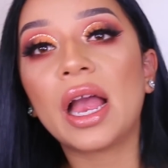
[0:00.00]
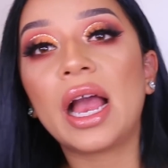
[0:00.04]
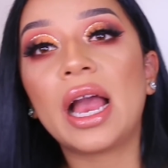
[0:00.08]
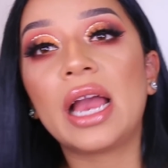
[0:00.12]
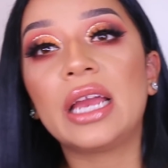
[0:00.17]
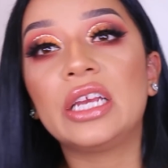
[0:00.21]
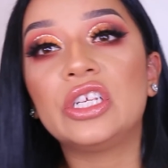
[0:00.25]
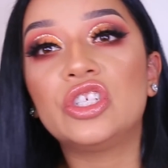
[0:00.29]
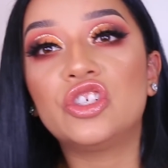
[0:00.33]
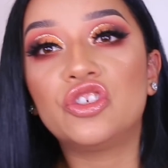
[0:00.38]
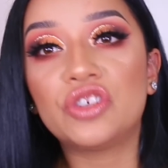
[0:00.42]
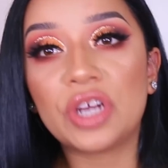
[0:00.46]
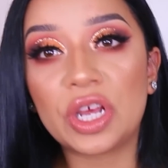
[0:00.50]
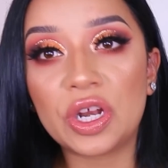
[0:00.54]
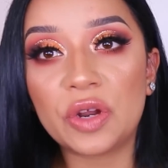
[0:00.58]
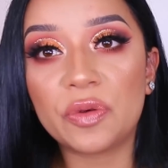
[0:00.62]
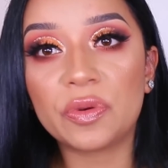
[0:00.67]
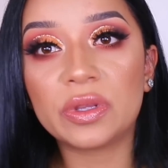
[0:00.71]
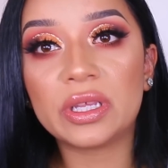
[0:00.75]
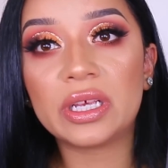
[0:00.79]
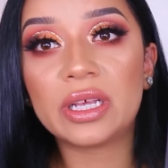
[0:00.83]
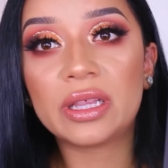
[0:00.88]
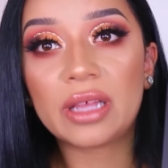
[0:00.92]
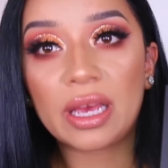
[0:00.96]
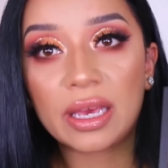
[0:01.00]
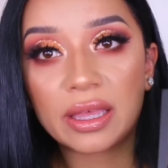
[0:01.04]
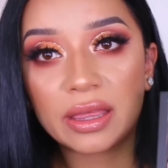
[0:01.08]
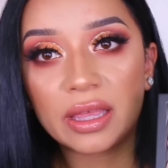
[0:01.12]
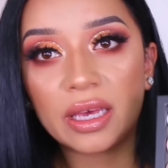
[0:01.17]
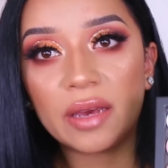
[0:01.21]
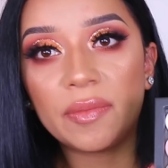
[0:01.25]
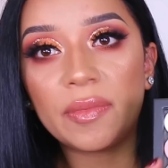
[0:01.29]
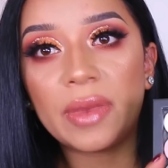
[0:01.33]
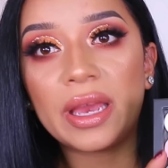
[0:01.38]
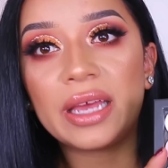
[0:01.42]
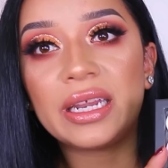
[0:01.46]
I genuinely like
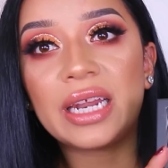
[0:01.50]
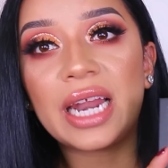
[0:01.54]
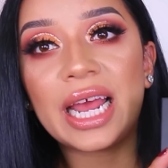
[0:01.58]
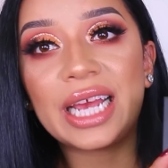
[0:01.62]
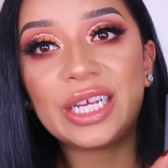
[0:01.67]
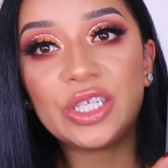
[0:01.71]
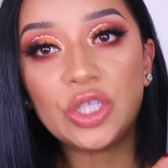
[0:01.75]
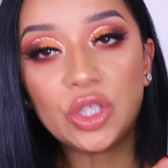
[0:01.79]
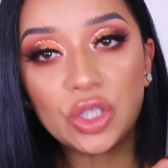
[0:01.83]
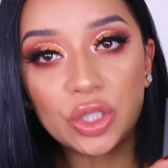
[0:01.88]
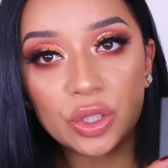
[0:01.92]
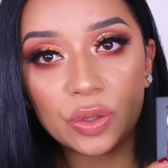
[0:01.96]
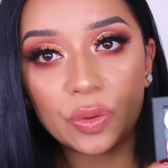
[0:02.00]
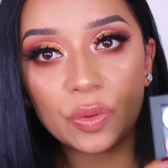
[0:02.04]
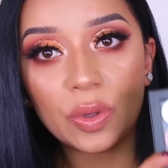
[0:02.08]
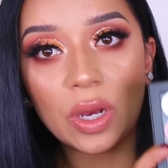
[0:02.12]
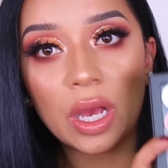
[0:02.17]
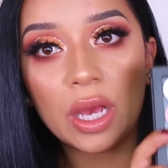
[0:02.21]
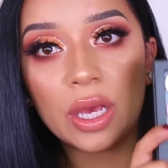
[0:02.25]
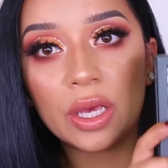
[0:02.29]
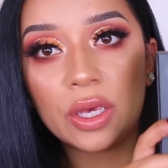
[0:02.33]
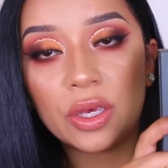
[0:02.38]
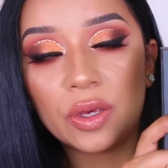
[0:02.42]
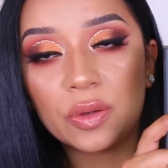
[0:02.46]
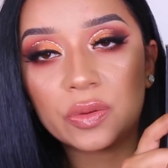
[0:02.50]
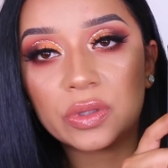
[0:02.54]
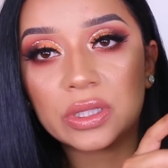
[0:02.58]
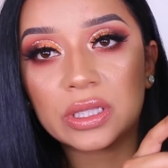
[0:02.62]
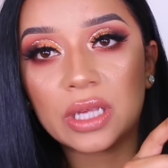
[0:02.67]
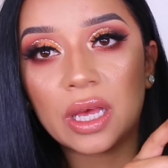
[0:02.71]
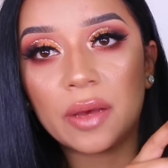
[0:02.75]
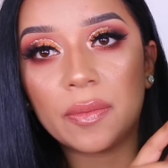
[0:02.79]
them and I do use